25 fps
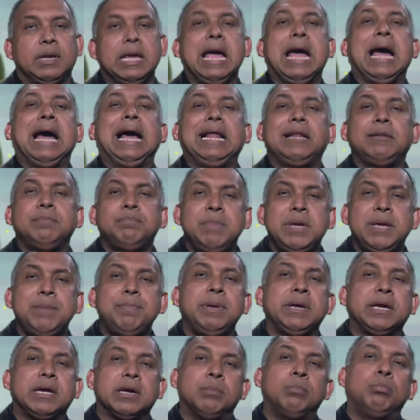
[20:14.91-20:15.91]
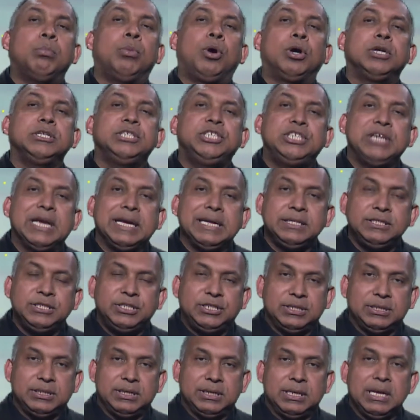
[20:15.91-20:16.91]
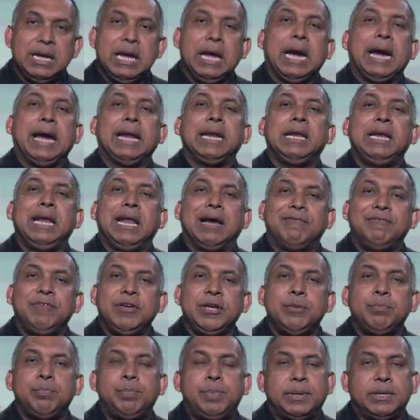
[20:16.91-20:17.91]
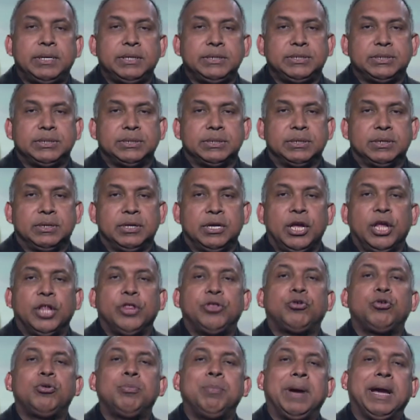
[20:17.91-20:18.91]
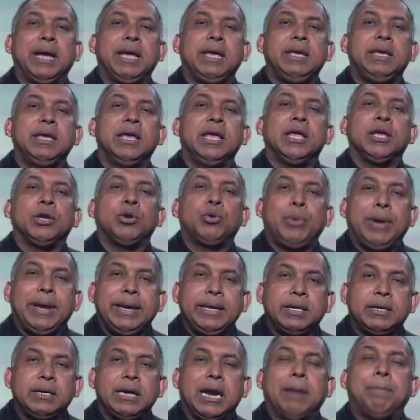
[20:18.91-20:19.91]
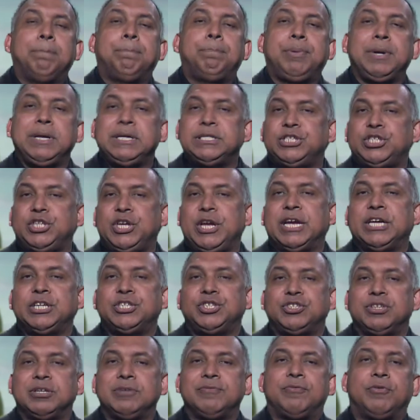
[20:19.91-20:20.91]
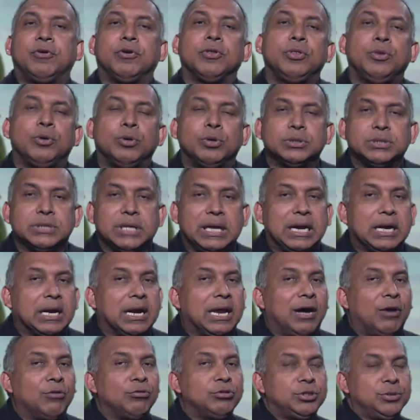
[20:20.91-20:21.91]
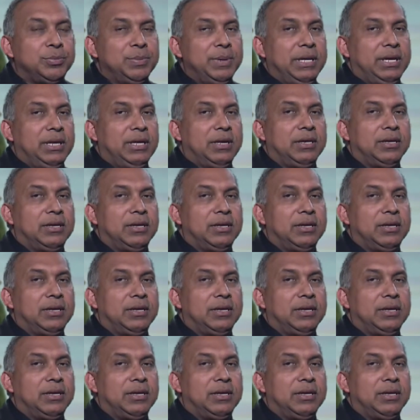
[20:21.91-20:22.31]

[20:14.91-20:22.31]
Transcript: Help me become more gentle and loving person through my greater appreciation for those around me.